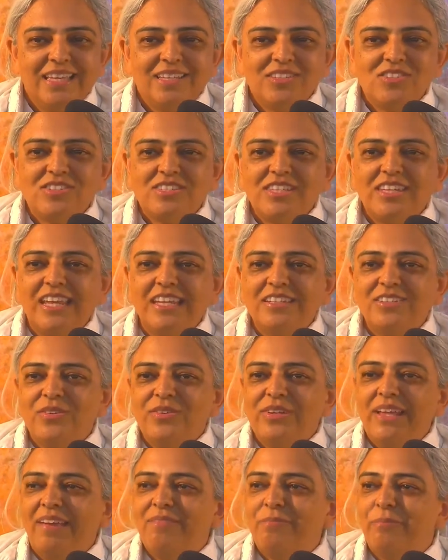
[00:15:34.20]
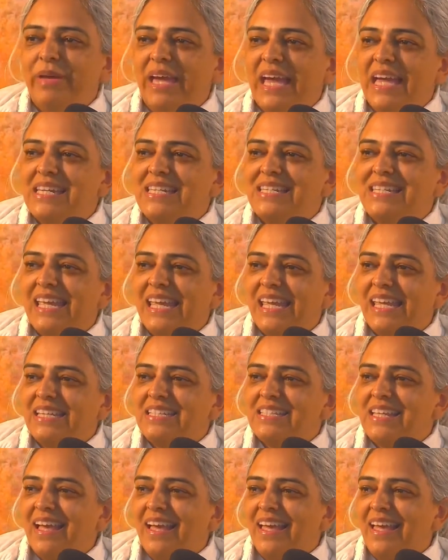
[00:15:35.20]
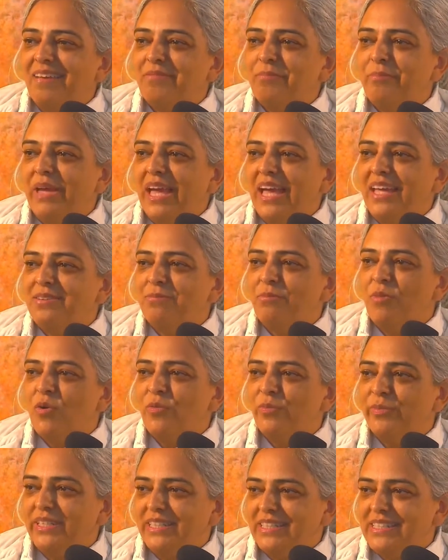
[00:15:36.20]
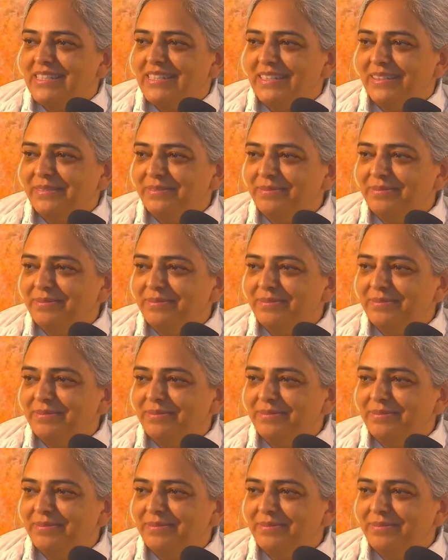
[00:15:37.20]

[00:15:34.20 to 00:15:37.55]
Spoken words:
She said, I don't have bad days, I have bad moments.